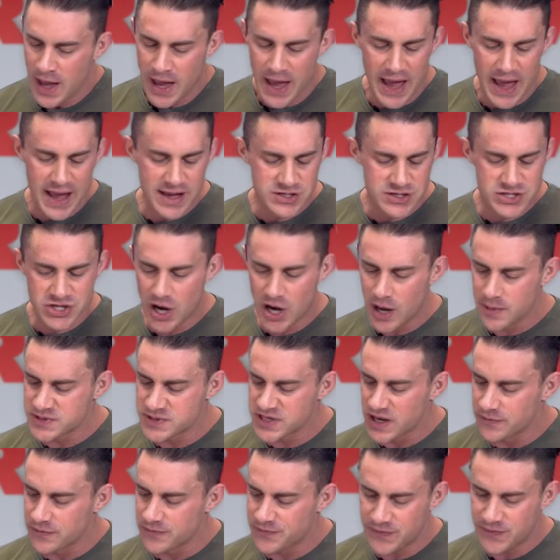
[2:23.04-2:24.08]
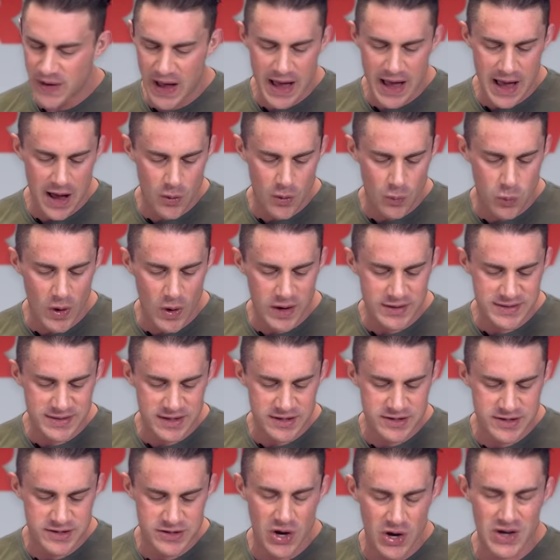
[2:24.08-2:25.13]
In terms of what the
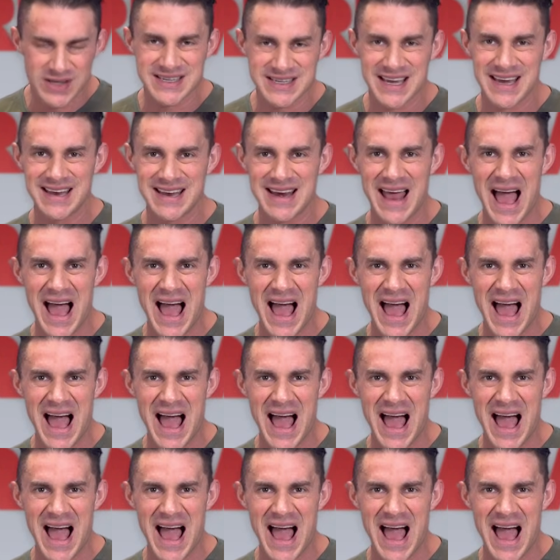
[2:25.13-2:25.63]
13